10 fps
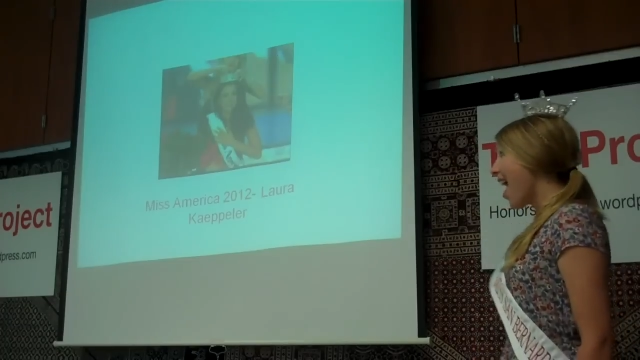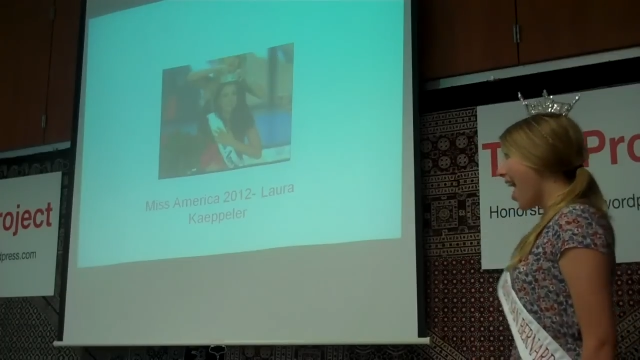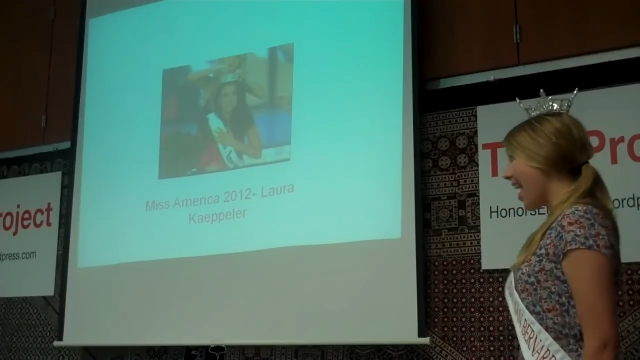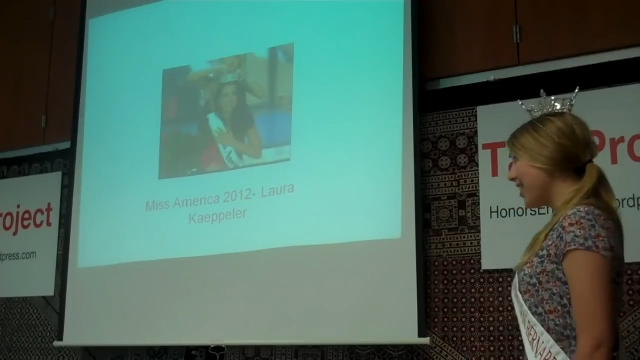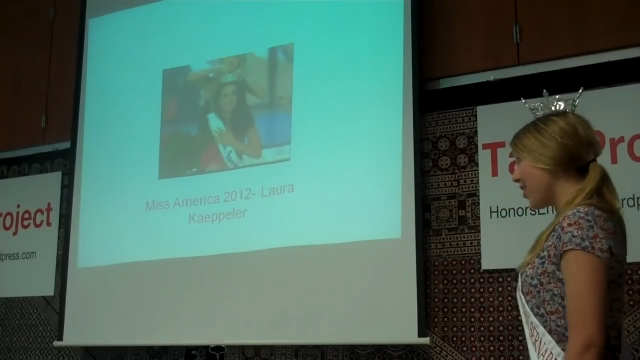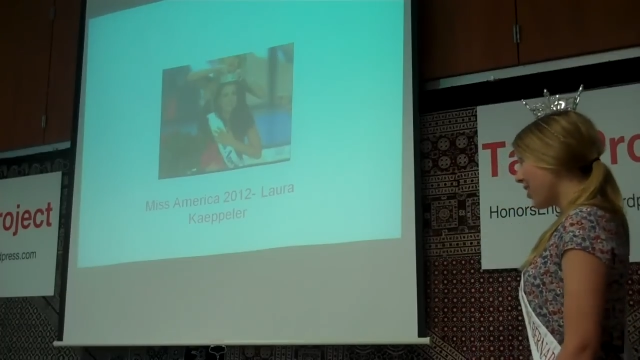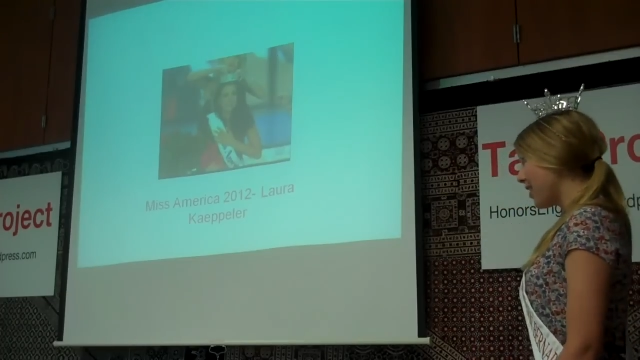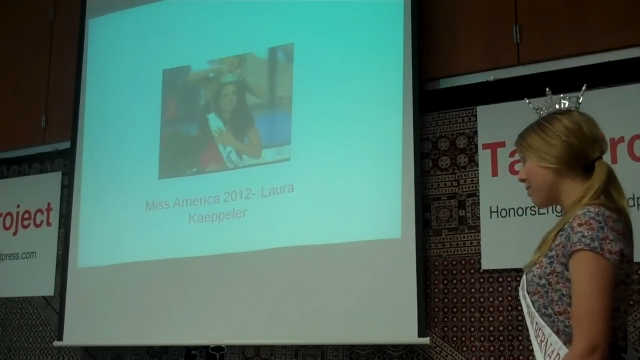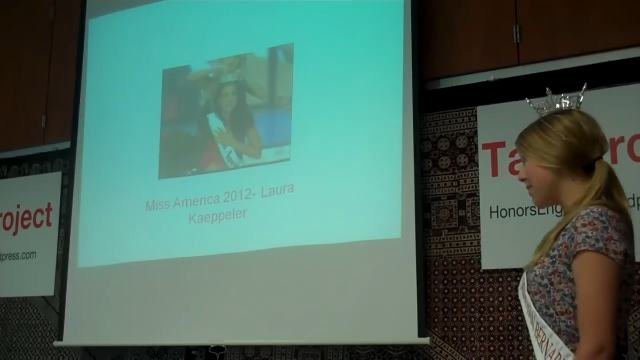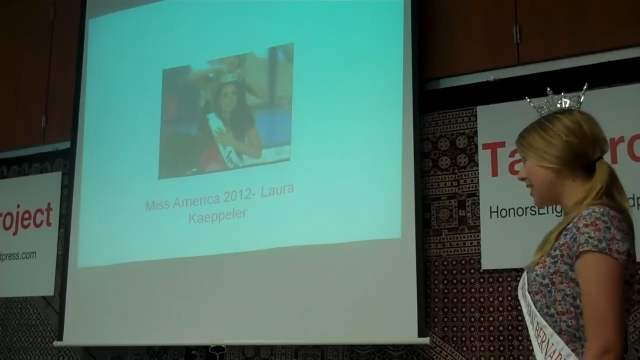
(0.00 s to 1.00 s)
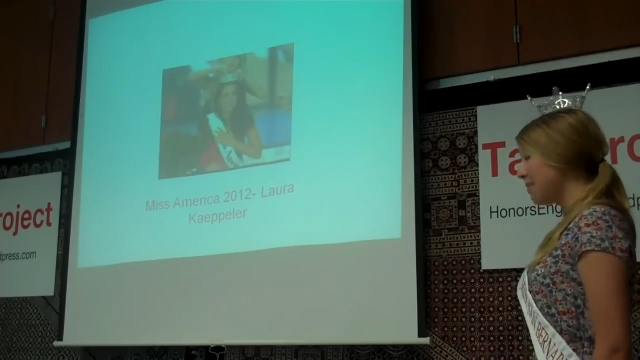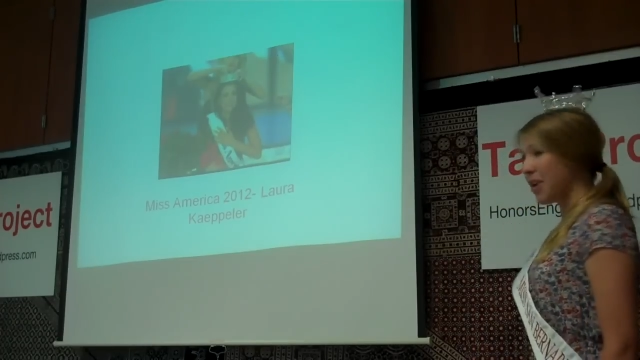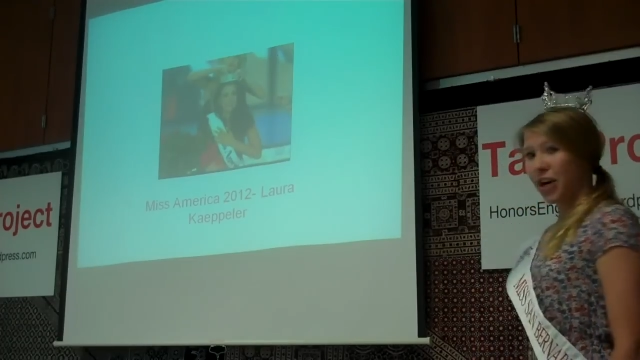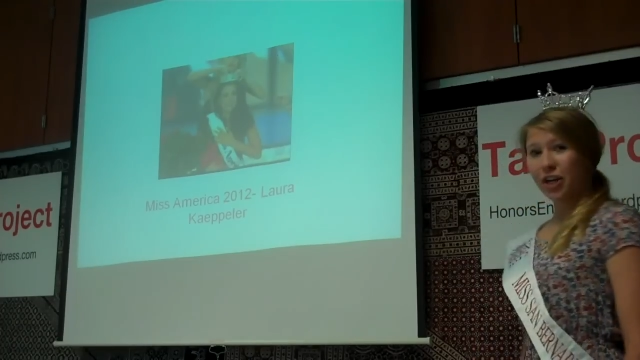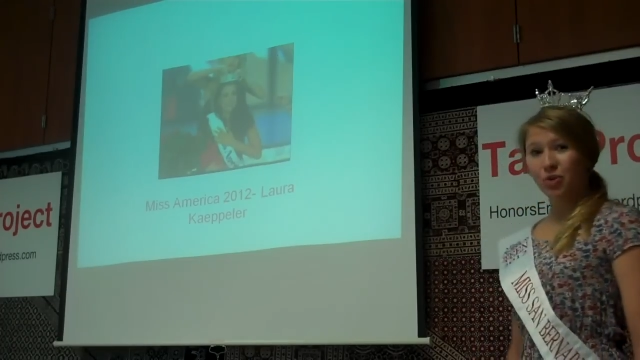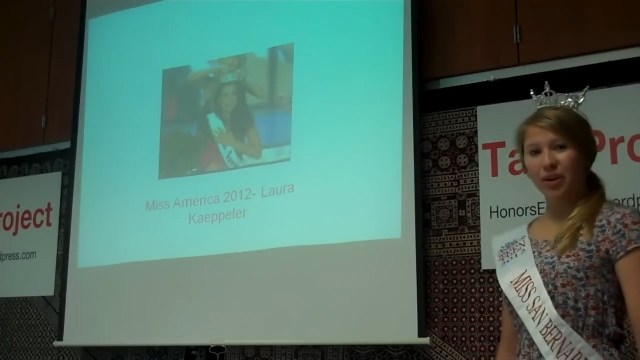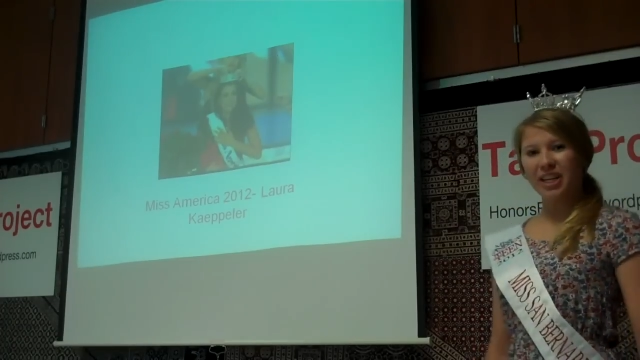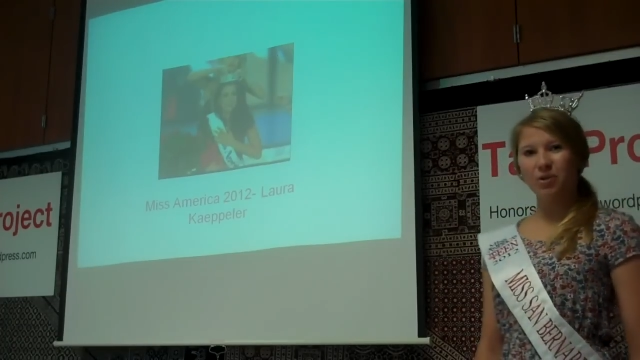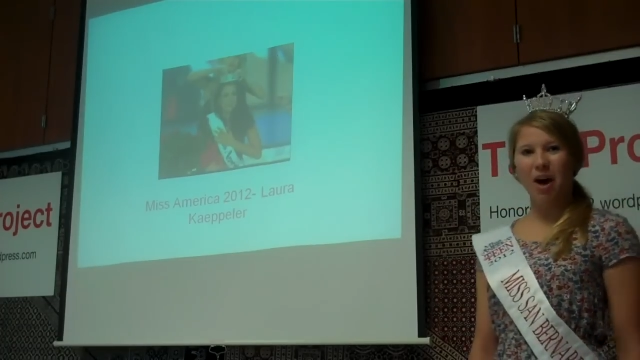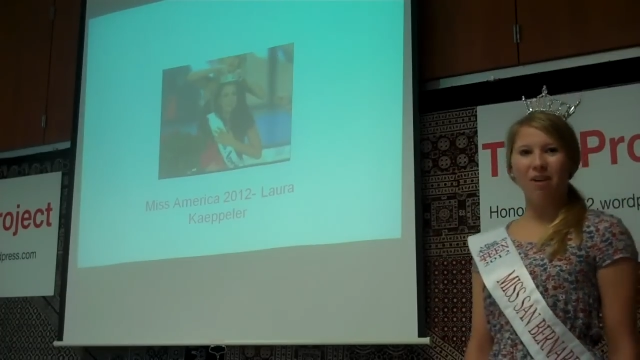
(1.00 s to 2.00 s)
I know that the Miss America
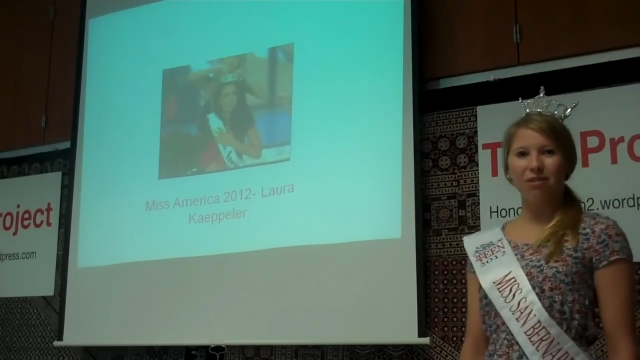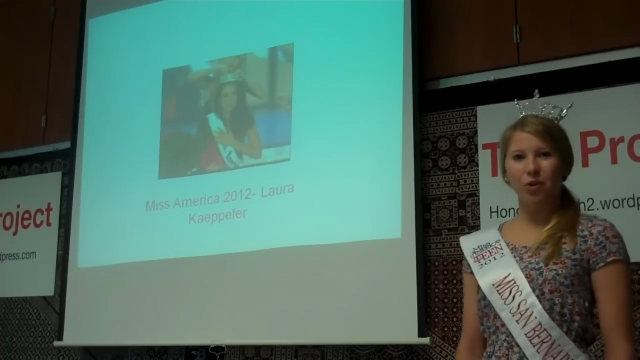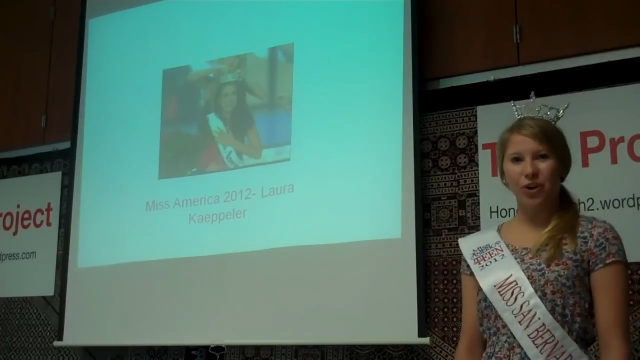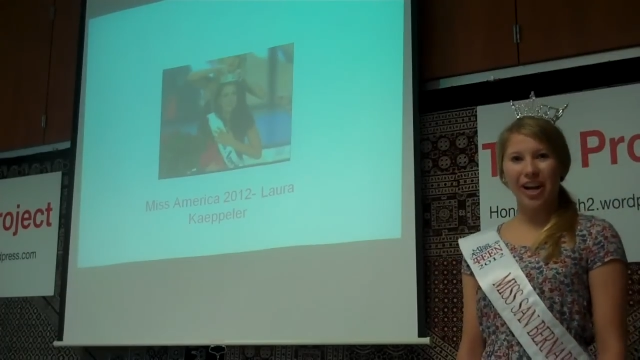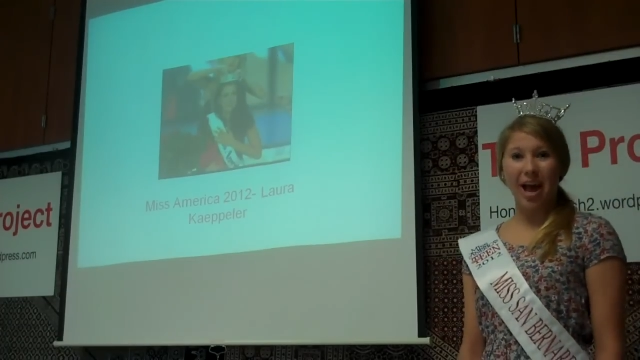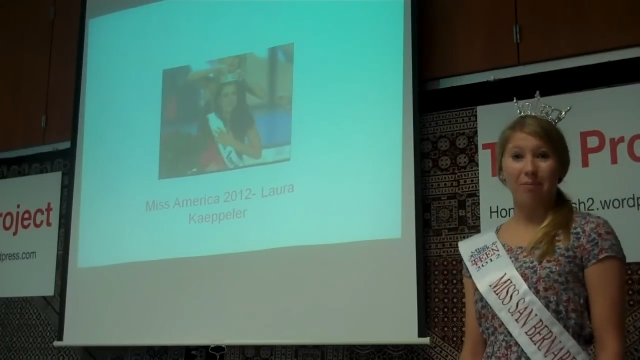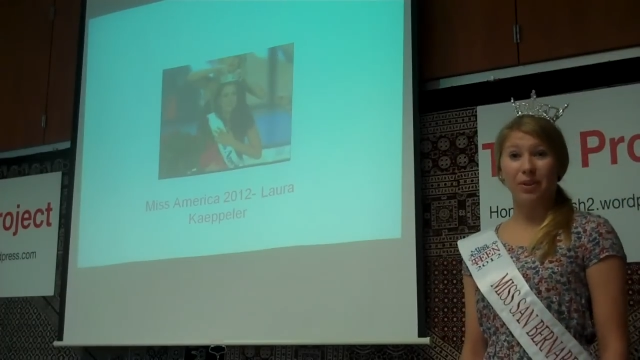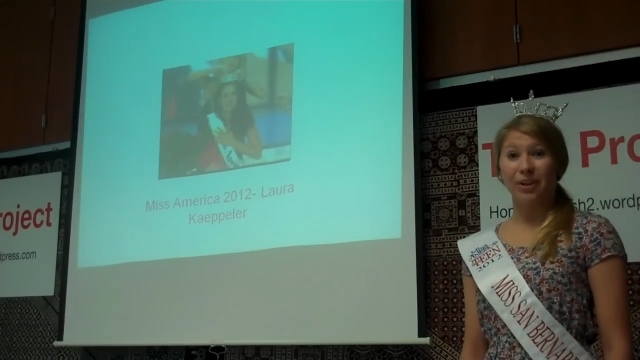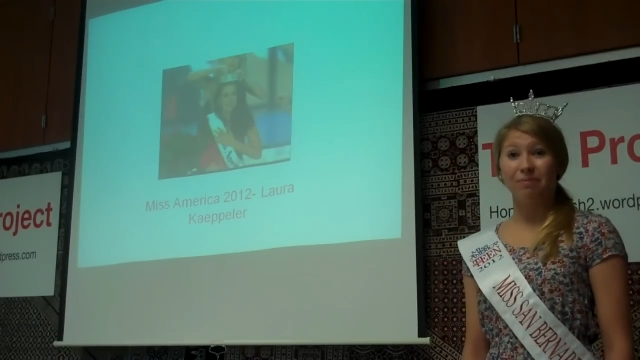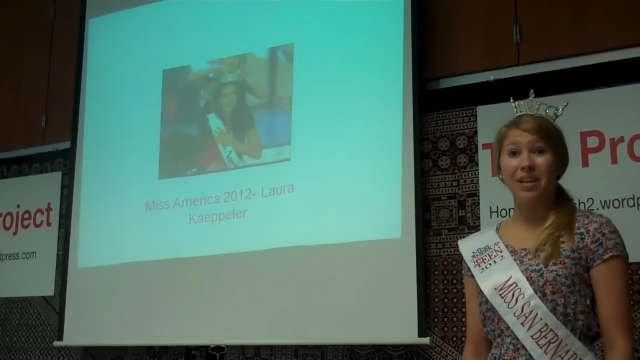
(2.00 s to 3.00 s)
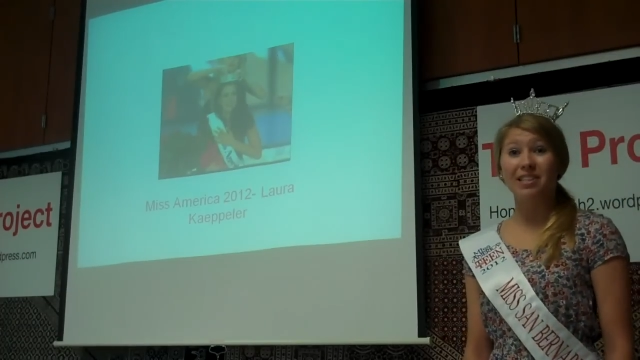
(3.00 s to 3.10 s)
2012 Laura Kepler